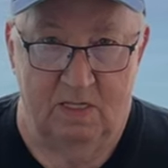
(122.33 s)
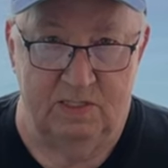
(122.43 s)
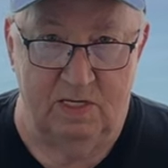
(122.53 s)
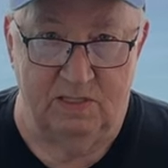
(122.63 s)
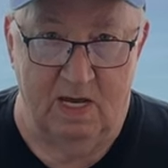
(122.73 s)

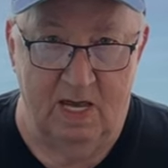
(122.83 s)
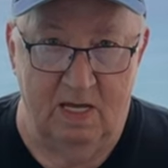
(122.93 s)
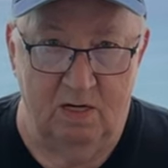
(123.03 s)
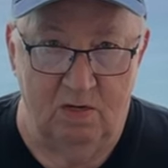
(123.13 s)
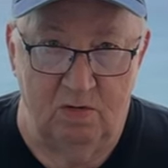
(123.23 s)
Since I
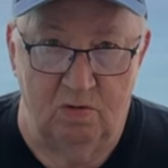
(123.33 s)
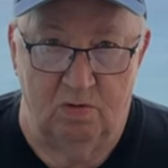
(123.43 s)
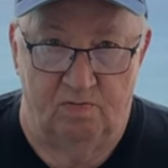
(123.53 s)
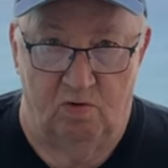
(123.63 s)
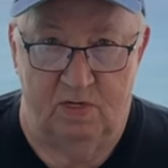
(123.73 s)
had a
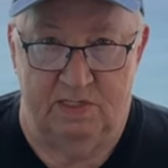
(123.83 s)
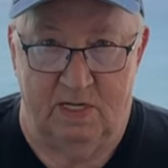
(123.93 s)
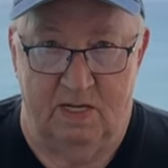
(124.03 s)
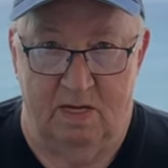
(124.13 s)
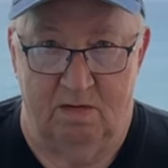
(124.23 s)
Google Voice
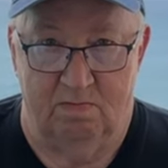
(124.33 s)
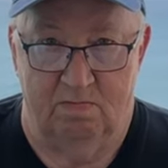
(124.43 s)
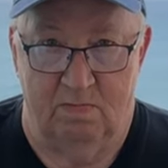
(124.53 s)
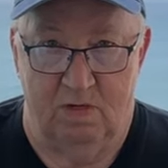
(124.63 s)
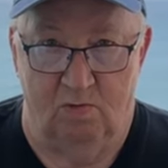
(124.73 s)
account,
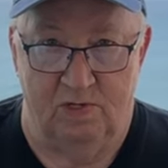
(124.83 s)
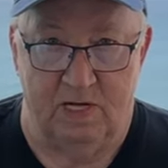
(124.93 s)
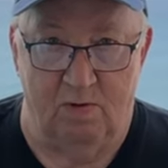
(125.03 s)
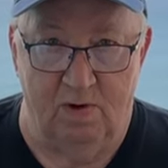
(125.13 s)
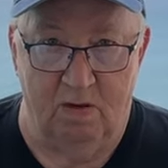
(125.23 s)
which
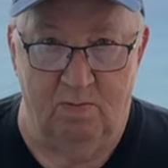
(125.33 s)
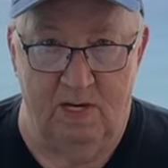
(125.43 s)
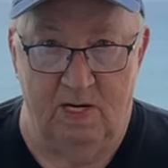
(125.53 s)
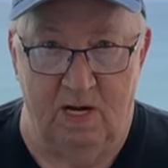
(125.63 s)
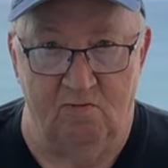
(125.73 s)
I
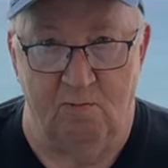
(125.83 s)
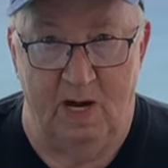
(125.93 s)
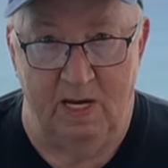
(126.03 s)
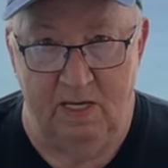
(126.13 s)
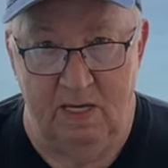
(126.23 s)
recommend
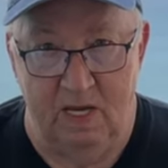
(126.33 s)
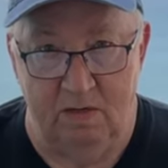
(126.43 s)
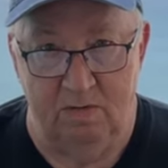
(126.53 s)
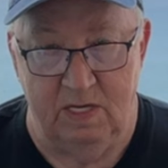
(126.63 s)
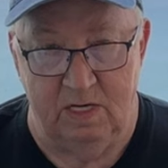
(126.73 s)
everybody
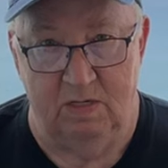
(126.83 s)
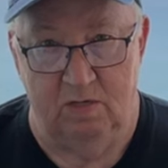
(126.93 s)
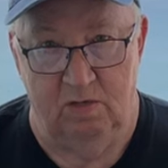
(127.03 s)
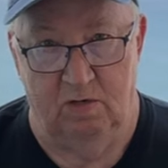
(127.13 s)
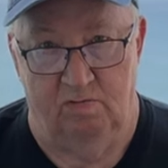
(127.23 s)
get, get a
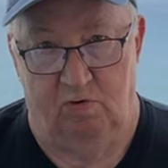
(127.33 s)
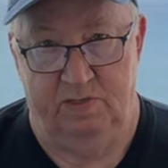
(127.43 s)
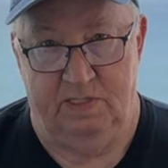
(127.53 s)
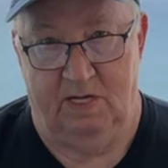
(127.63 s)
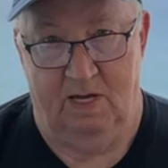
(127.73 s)
Google
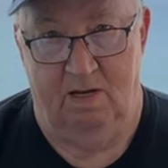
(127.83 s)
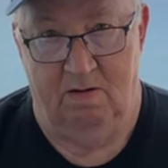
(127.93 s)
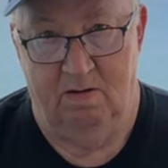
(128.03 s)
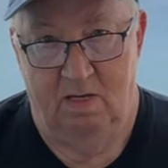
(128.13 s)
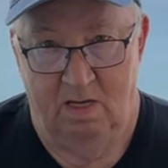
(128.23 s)
Voice
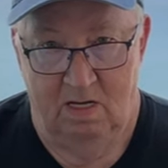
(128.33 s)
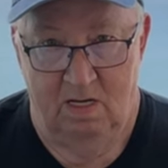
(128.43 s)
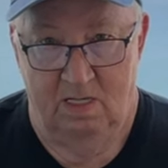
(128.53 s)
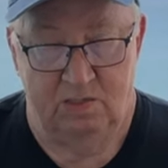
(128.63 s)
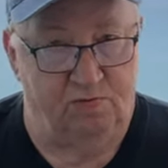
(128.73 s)
account.
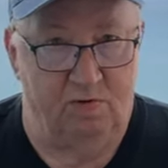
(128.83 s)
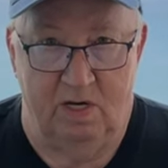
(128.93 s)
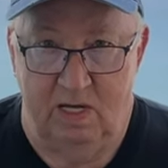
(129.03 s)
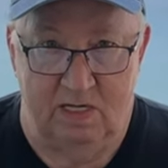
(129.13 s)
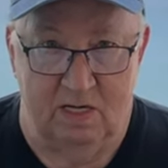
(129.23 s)
It's
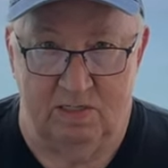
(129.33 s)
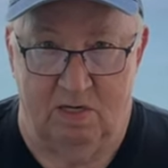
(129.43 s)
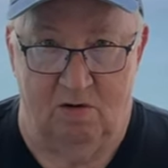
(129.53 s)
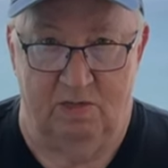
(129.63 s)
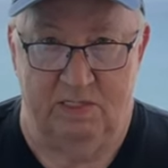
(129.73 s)
free, It
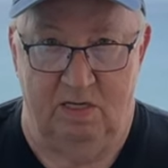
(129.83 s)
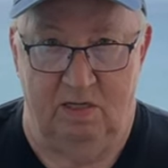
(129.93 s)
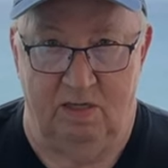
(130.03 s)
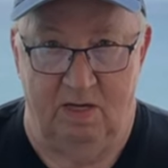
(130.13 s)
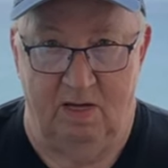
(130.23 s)
doesn't cost
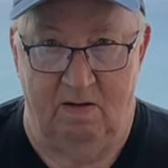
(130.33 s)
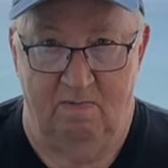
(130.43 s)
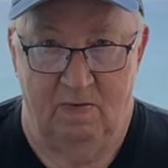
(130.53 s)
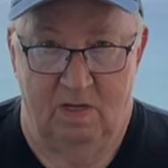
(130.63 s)
anything,